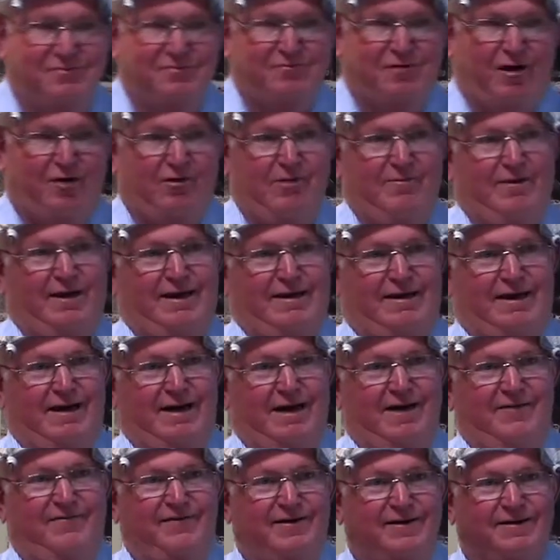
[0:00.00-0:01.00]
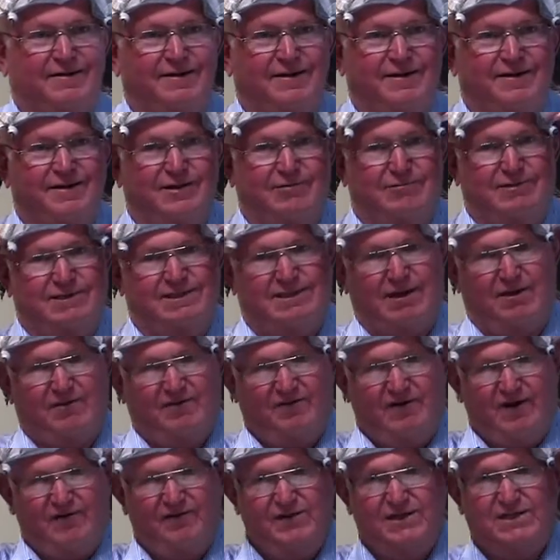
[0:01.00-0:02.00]
While we may laugh, the
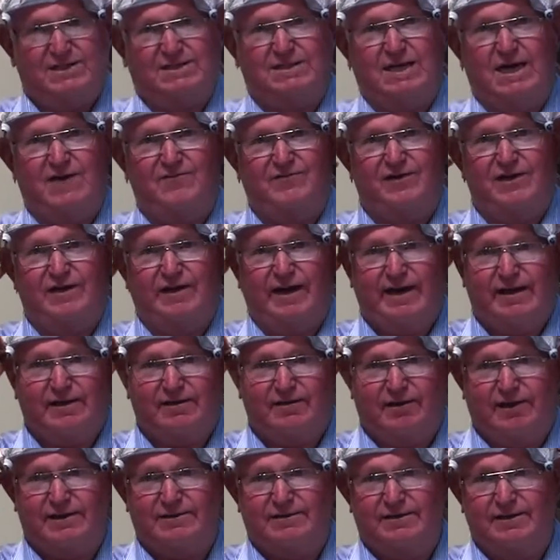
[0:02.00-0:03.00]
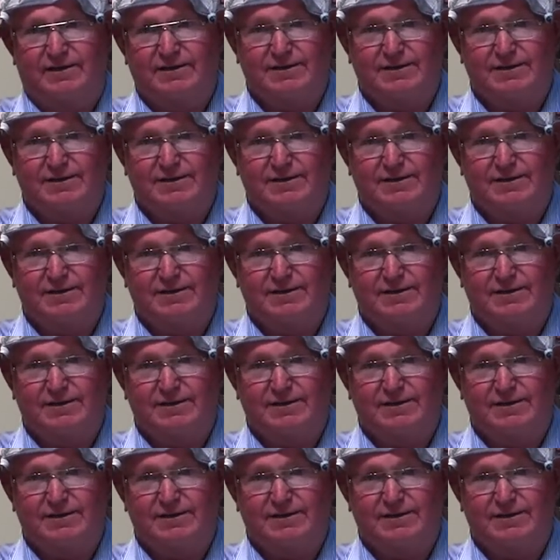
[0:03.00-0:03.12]
result of having a safety hat like